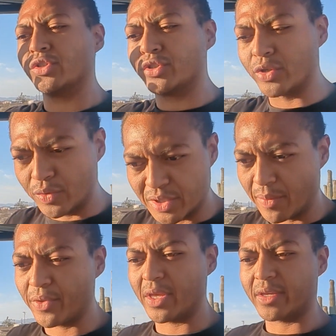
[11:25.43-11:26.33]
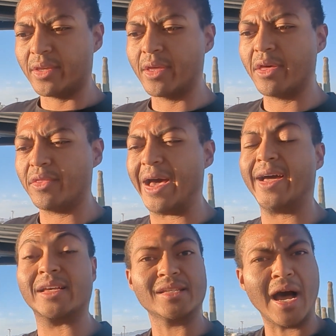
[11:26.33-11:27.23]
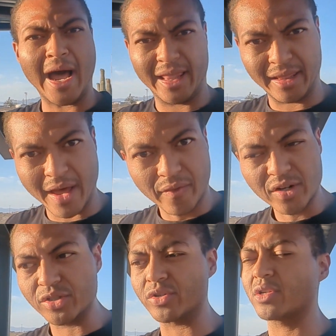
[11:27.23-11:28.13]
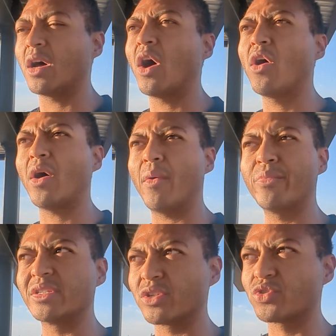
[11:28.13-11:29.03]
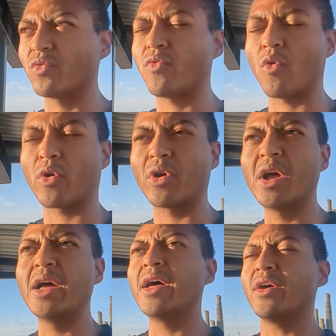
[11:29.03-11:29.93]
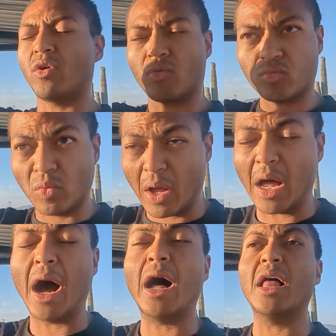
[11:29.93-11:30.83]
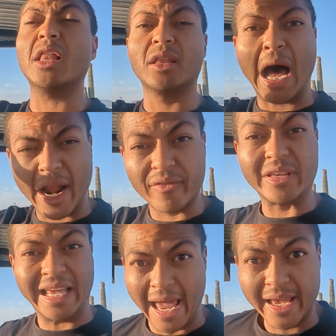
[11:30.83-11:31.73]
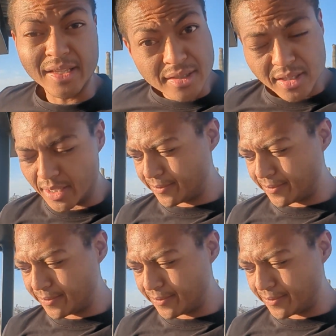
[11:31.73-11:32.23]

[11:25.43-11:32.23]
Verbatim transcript: Choose something that is high leverage. There's a potential for a lot of gains.